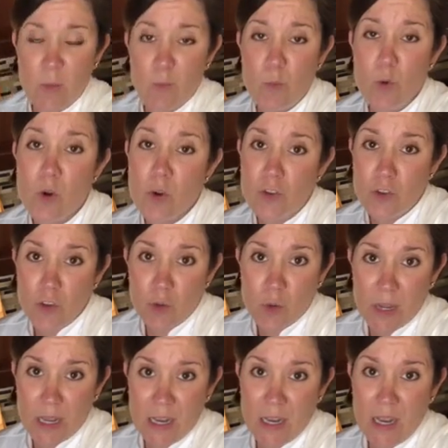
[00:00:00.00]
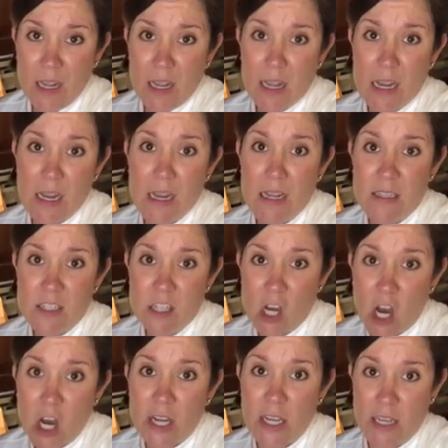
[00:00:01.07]
More doing and less
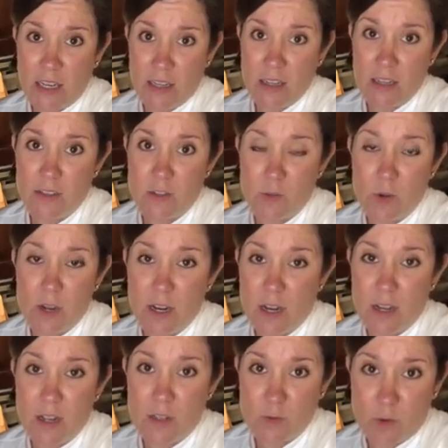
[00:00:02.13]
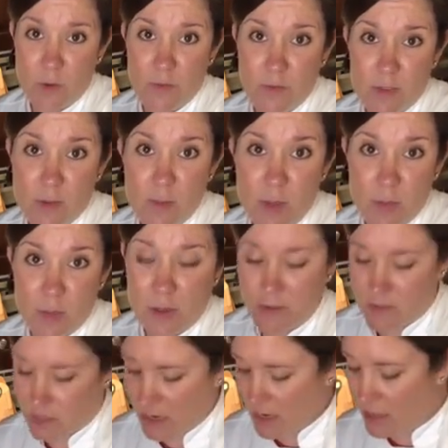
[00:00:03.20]
talking is what some people have
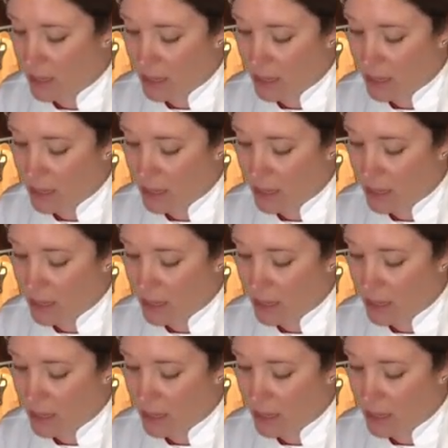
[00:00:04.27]
said, and